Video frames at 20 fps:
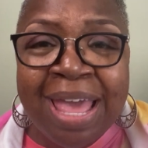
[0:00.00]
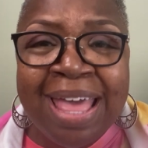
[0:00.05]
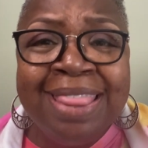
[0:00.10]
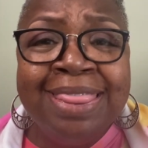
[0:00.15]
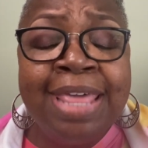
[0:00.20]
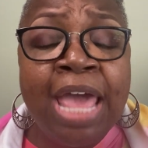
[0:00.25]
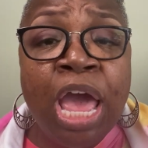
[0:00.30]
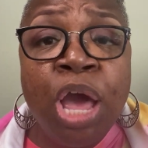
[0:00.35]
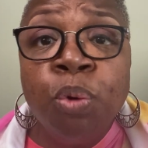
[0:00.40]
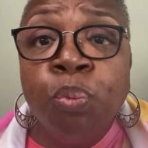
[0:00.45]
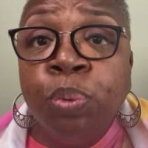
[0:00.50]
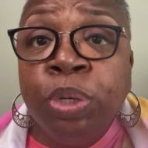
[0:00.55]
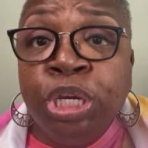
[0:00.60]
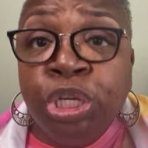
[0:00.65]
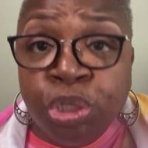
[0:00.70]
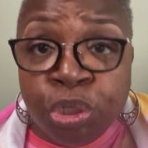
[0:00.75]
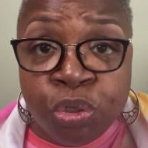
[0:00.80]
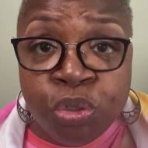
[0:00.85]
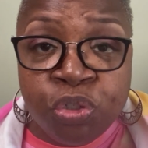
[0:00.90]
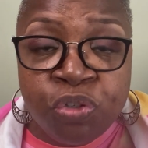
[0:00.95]
that we
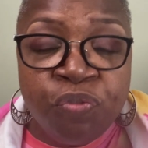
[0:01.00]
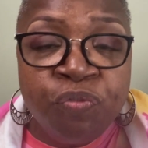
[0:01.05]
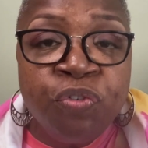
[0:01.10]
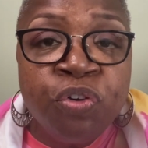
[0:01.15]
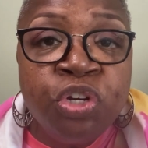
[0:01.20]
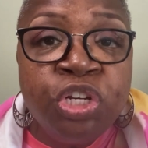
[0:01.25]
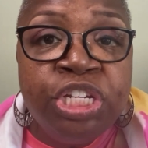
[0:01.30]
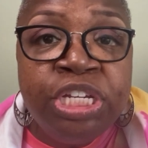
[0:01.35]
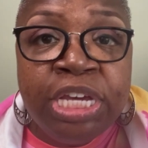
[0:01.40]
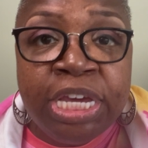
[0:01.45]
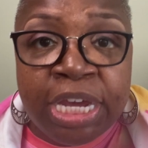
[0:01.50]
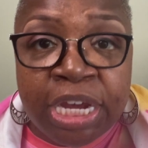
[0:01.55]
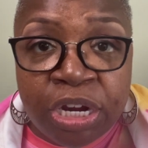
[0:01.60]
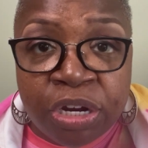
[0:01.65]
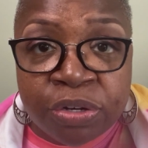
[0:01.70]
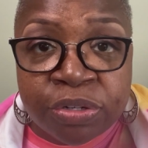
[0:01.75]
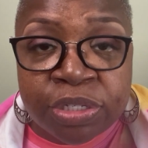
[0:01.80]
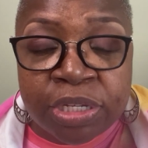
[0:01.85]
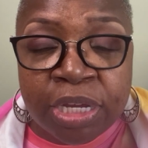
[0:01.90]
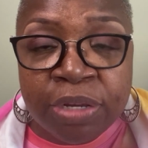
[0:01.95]
used for
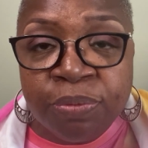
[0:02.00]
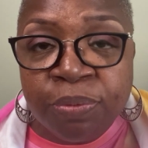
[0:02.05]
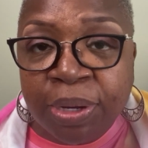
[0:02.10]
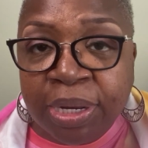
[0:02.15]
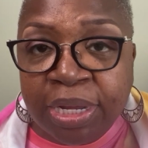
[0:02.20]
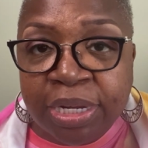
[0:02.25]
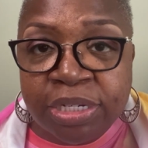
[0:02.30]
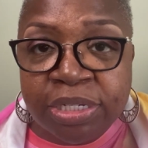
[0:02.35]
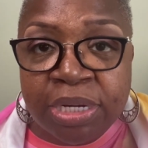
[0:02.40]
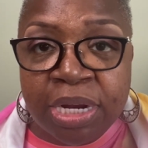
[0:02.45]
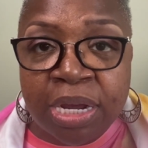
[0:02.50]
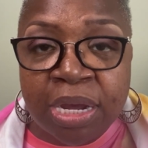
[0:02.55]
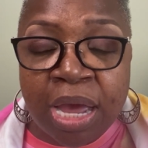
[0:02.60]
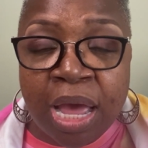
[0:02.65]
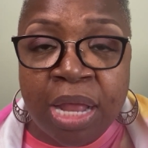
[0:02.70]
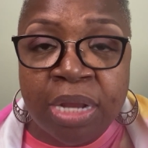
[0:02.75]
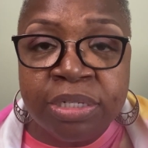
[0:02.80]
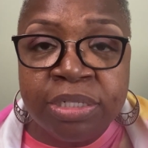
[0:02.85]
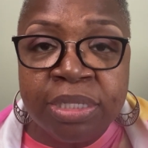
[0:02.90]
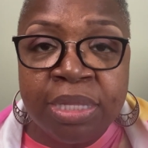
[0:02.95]
years in radiation
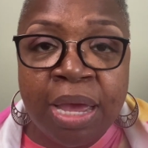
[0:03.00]
oncology.